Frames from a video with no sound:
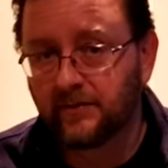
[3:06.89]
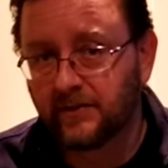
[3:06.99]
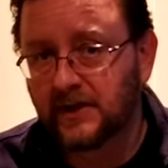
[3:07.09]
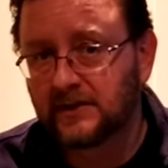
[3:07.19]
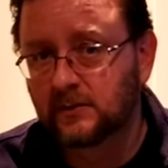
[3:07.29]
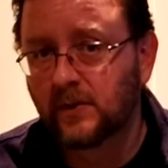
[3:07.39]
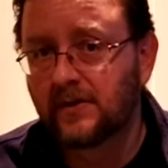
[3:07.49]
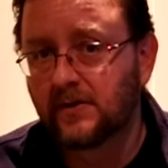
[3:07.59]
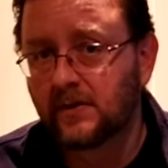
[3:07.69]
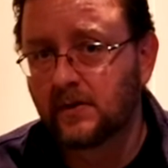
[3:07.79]
flights
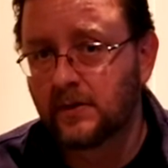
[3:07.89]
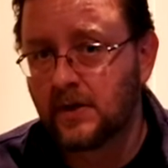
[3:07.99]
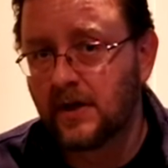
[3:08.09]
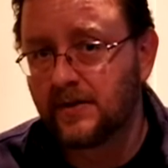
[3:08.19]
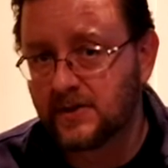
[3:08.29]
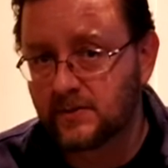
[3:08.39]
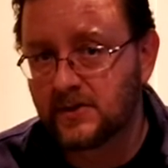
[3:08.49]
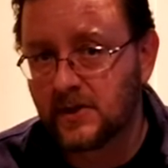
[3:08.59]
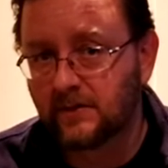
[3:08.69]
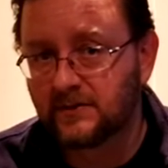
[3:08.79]
whether or not this
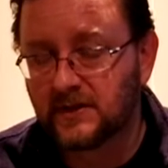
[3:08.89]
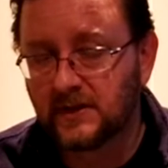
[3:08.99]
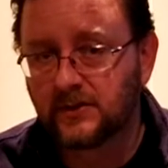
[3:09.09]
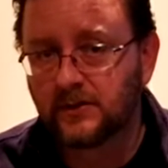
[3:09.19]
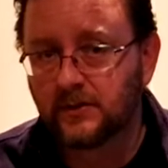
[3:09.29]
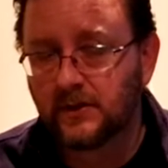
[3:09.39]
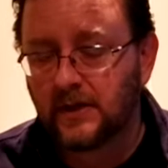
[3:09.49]
resolves the issue.